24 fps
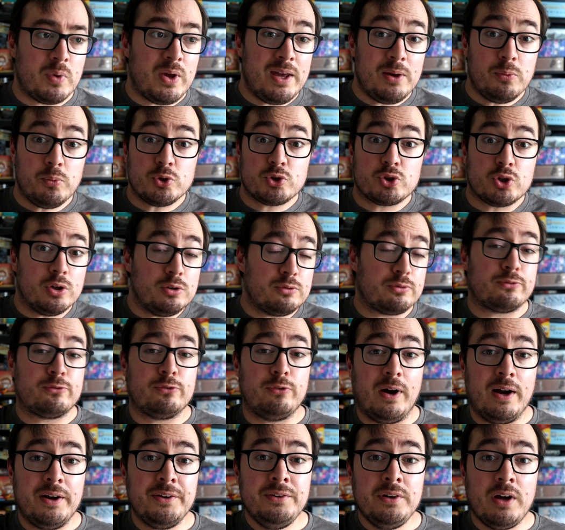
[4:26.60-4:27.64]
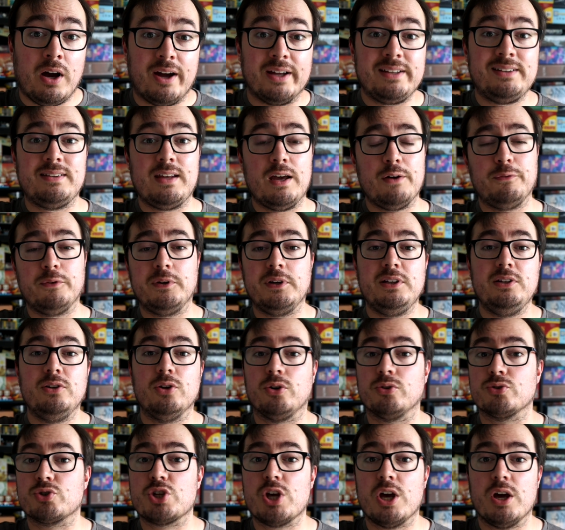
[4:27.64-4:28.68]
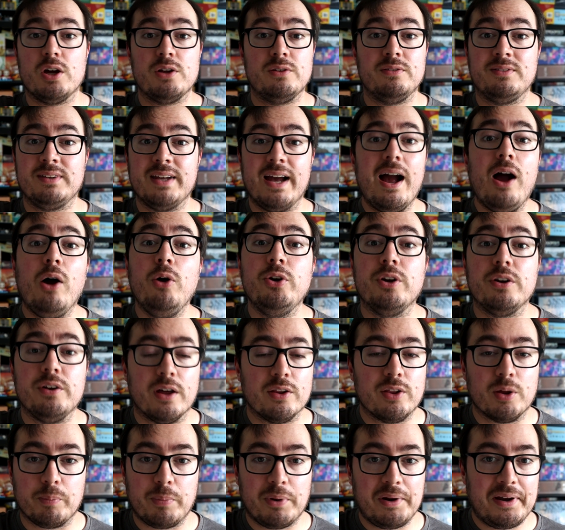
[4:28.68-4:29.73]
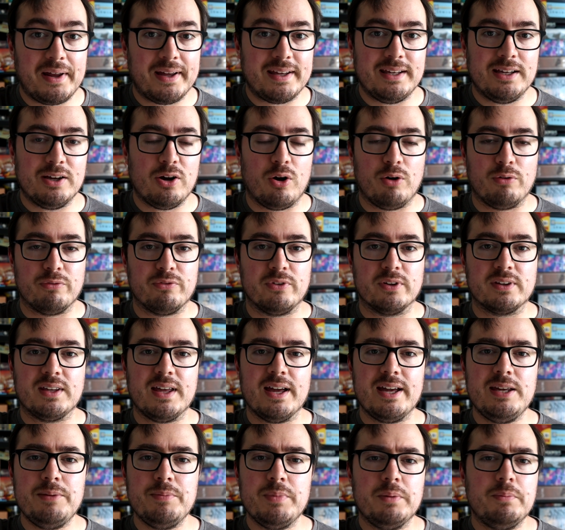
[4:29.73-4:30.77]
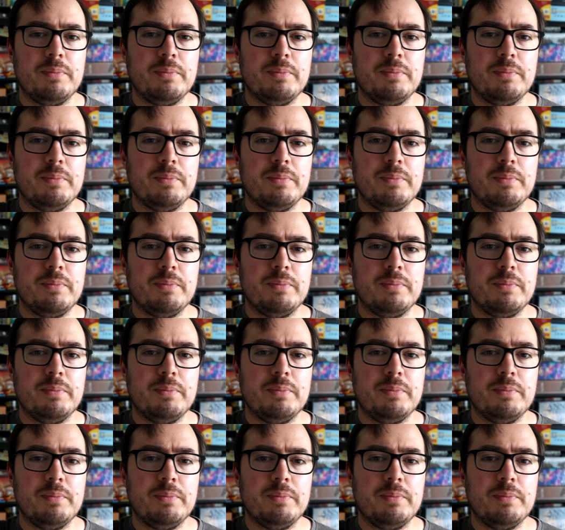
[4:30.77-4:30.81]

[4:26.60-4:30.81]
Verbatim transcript: It was good fun. I definitely not turned down another play of the game,